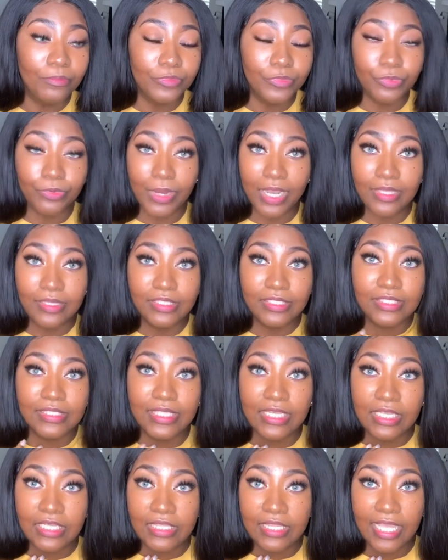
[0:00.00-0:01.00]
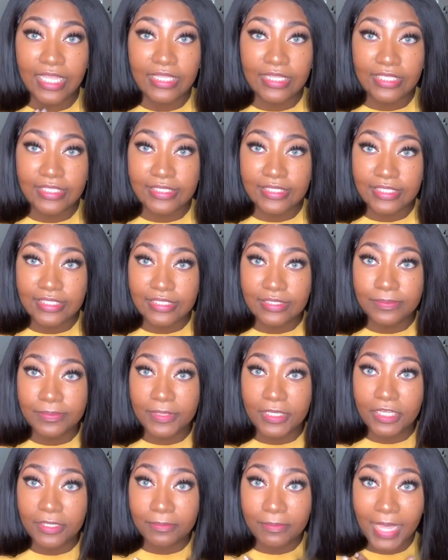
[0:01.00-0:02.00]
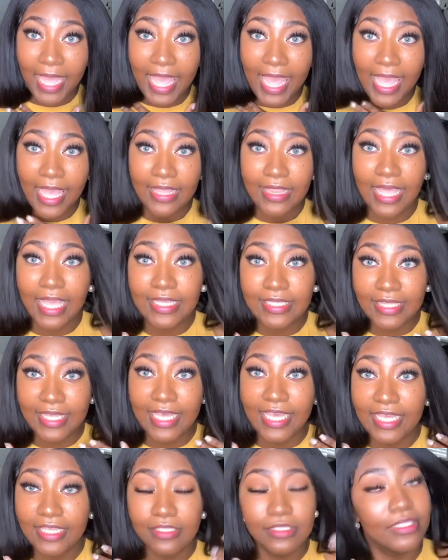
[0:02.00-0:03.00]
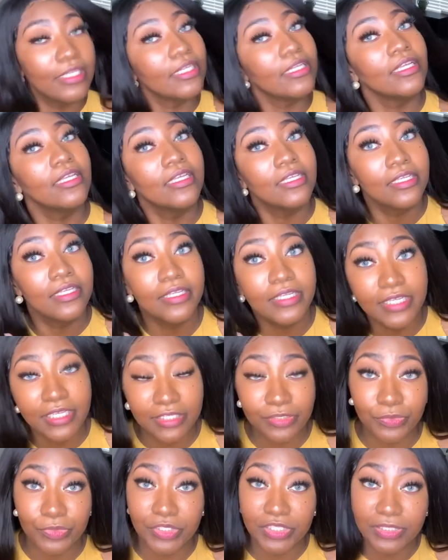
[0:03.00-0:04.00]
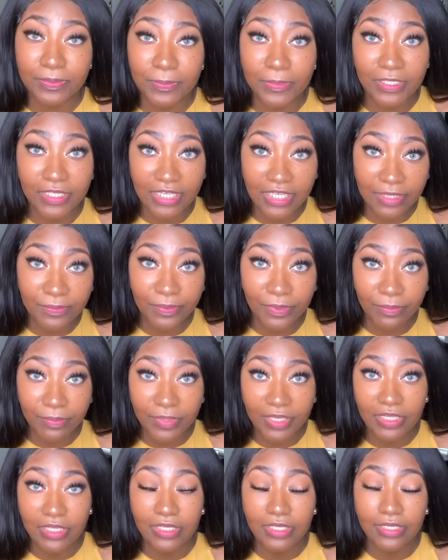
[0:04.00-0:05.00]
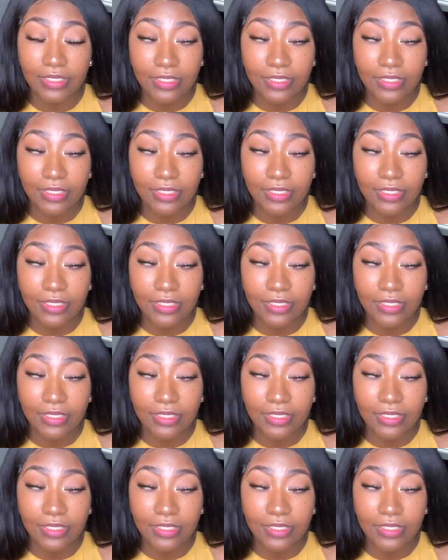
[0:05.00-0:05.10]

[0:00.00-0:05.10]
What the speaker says: throughout this thing. Like, this has been my, like, that is what's been keeping me